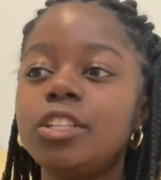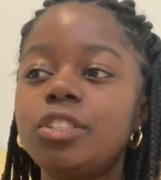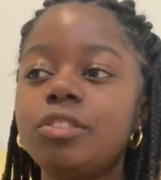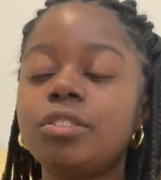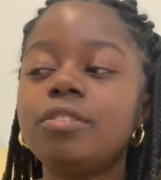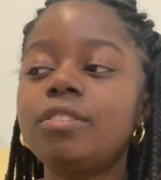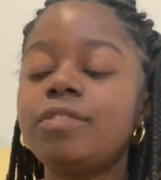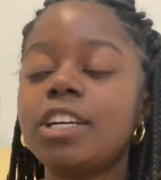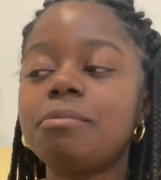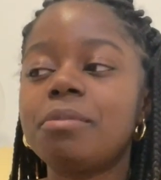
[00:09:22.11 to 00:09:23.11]
true and
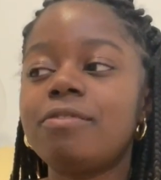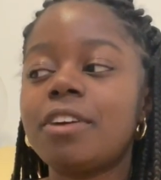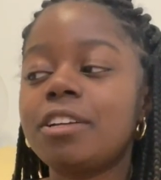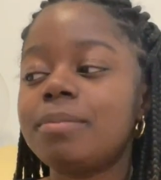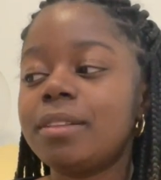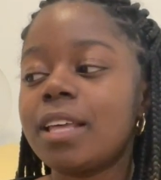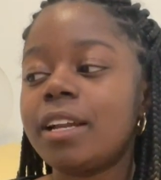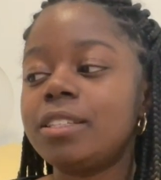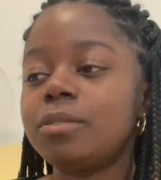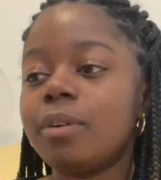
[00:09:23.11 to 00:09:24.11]
very profound about that
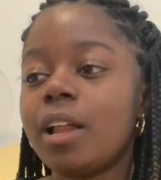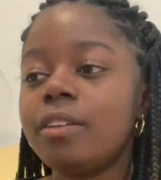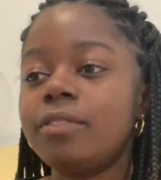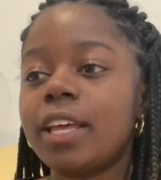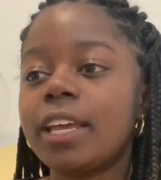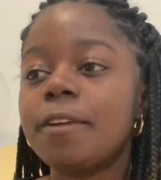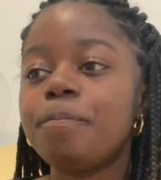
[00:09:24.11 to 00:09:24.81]
as well, of like